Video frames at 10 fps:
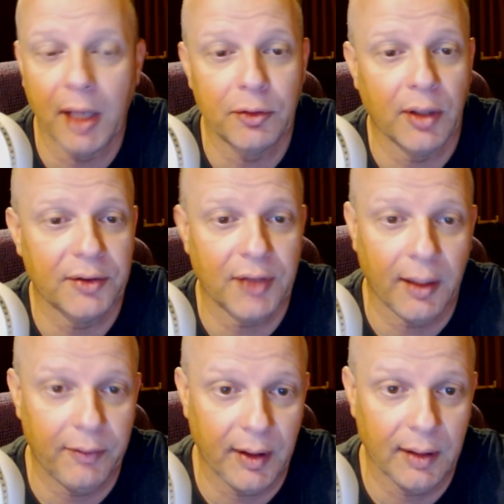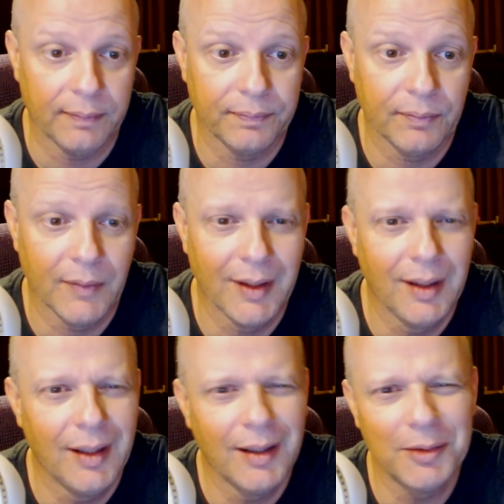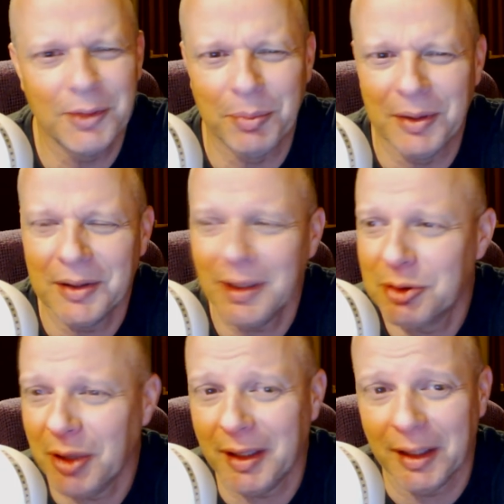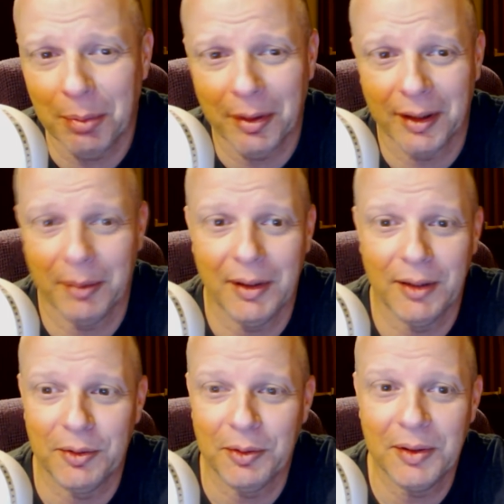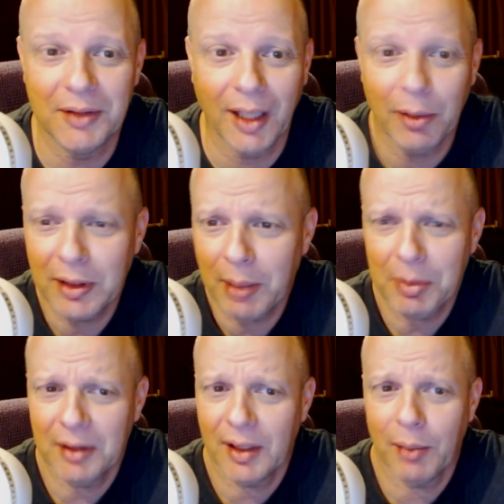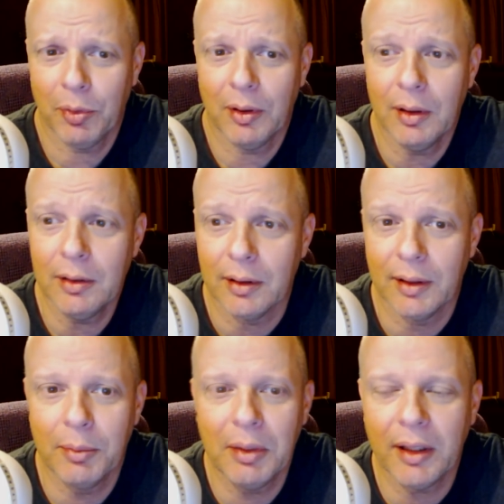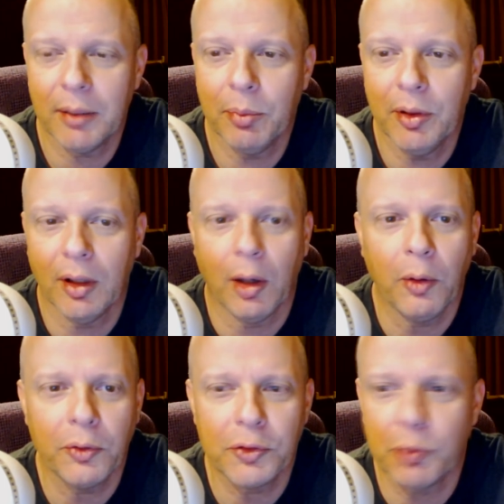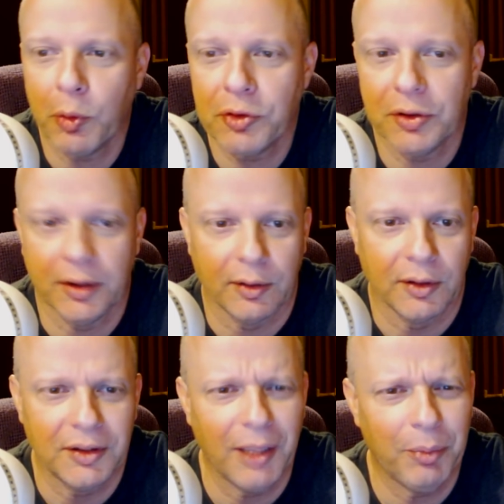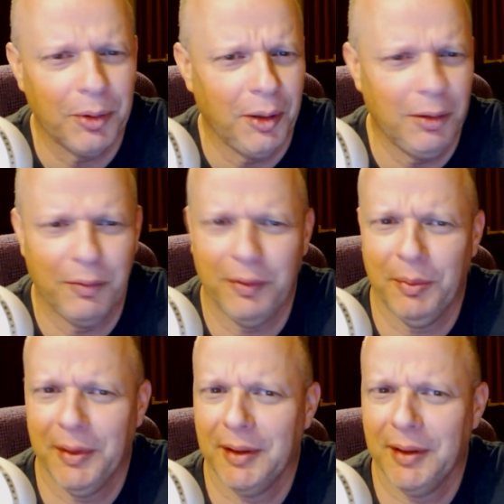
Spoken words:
Madras Cafe. I was like, but it's got John Abraham in it, dude. How can that be a top 100? That'd be like putting Arnold Schwarzenegger in a top 100 film.